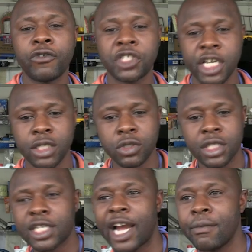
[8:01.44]
of change which
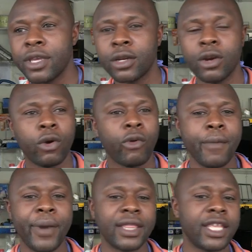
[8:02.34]
is coming,
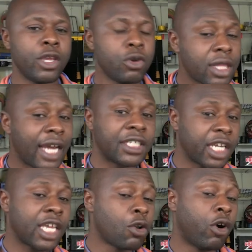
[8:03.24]
whereby the youth are
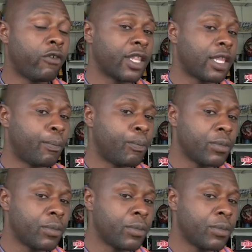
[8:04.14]
taking over the